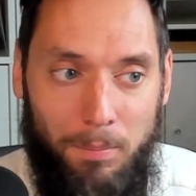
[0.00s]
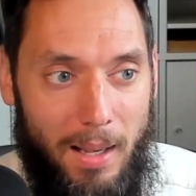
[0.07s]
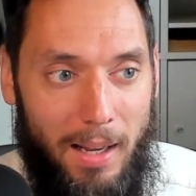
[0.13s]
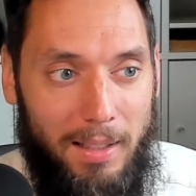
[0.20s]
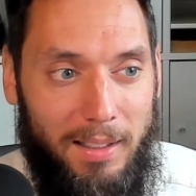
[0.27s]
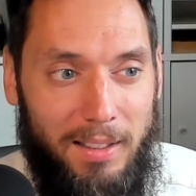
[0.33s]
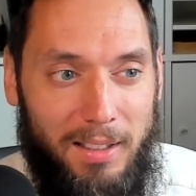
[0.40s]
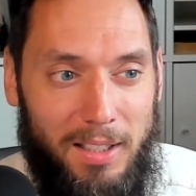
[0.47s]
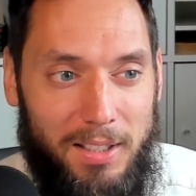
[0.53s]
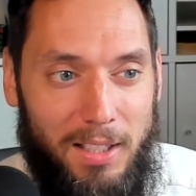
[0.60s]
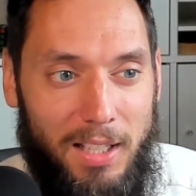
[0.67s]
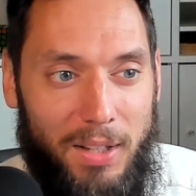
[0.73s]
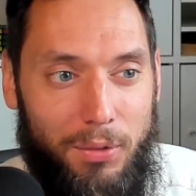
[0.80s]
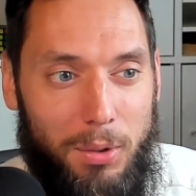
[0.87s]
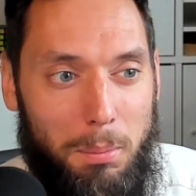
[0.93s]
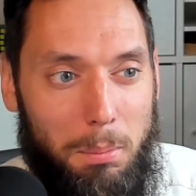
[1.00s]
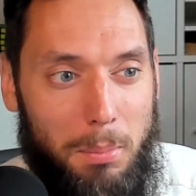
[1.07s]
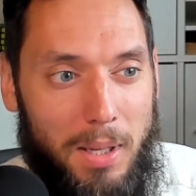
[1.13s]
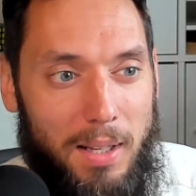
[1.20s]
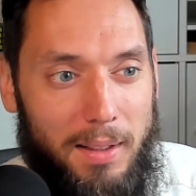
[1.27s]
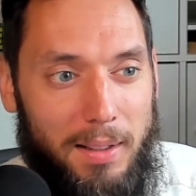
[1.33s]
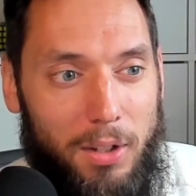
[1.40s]
And that doesn't even
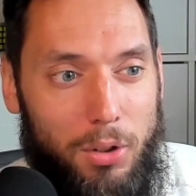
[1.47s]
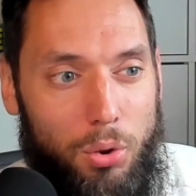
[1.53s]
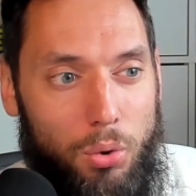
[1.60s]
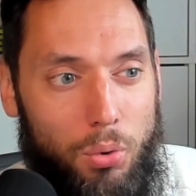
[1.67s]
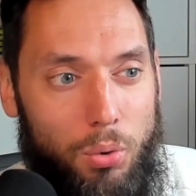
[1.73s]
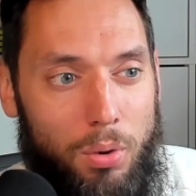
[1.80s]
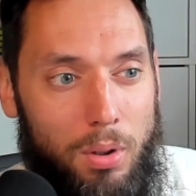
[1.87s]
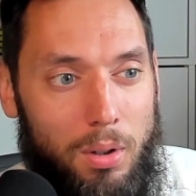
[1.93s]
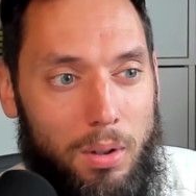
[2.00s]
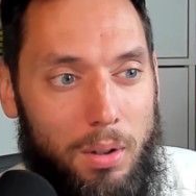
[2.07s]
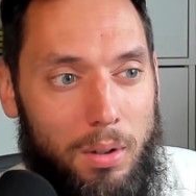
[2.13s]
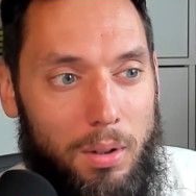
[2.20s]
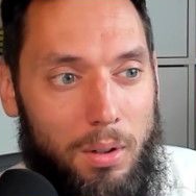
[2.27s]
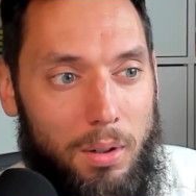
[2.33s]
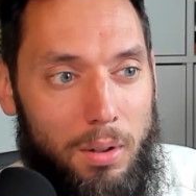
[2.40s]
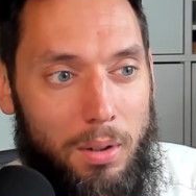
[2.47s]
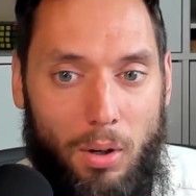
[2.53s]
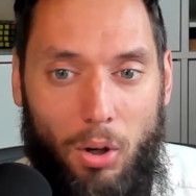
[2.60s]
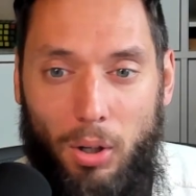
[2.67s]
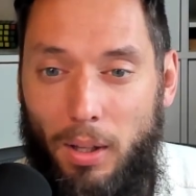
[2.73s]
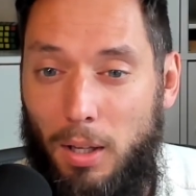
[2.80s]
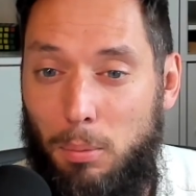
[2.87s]
mean you
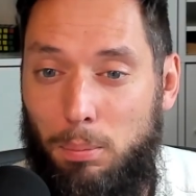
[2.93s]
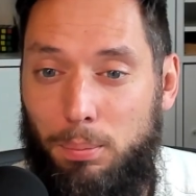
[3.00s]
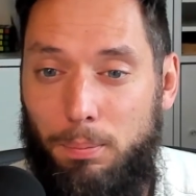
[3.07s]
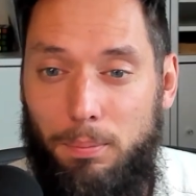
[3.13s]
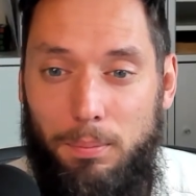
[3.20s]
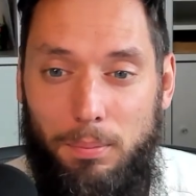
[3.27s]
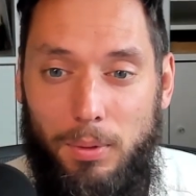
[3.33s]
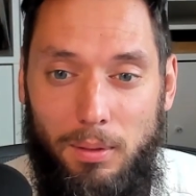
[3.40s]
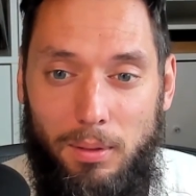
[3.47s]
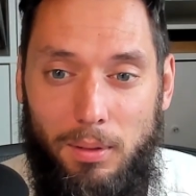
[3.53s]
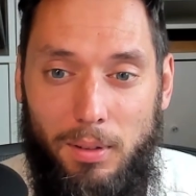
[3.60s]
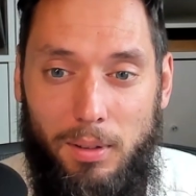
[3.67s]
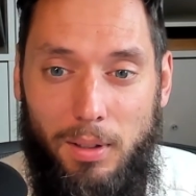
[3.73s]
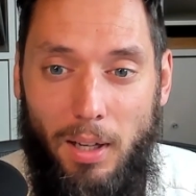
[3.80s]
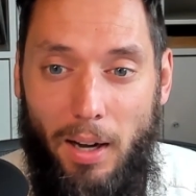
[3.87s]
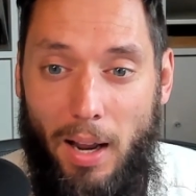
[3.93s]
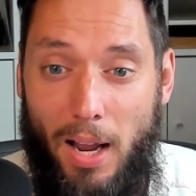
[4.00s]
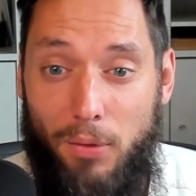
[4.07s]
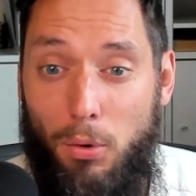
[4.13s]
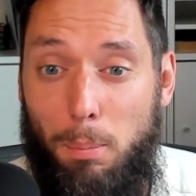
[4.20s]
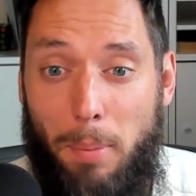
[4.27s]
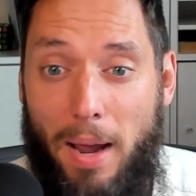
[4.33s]
are like gonna
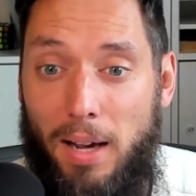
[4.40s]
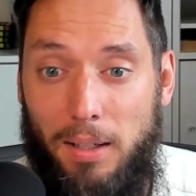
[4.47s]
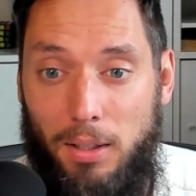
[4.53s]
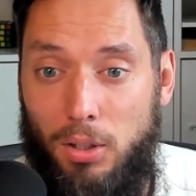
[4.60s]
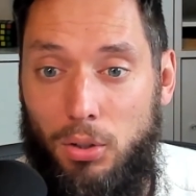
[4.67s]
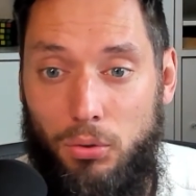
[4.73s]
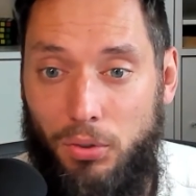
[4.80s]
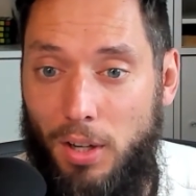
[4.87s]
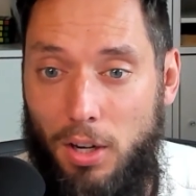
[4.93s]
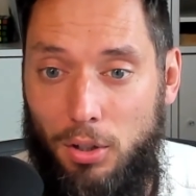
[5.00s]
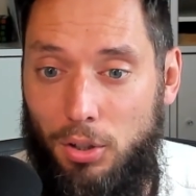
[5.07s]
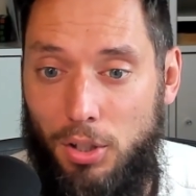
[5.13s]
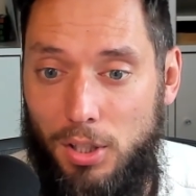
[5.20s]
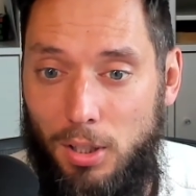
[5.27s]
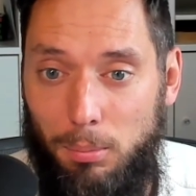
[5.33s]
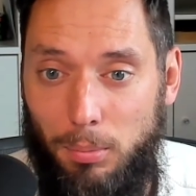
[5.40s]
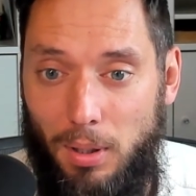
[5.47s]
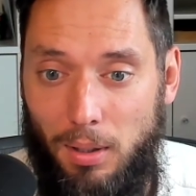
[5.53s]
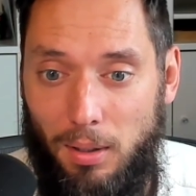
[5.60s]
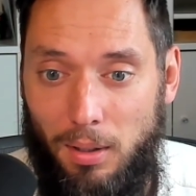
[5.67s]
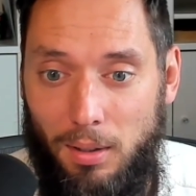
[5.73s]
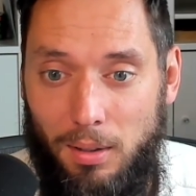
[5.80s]
have a bad career or something.